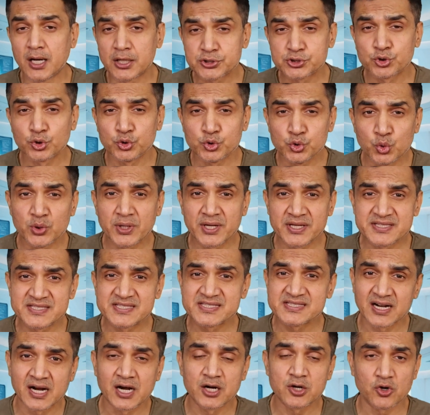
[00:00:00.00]
so you can
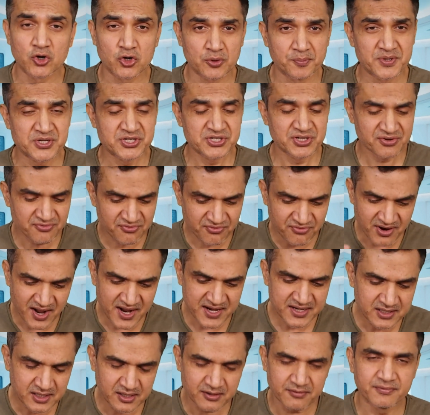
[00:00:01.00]
start automation
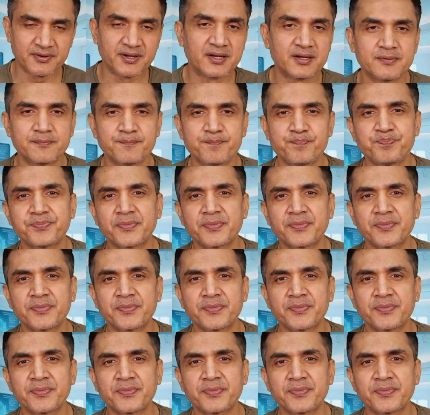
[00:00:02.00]
right away.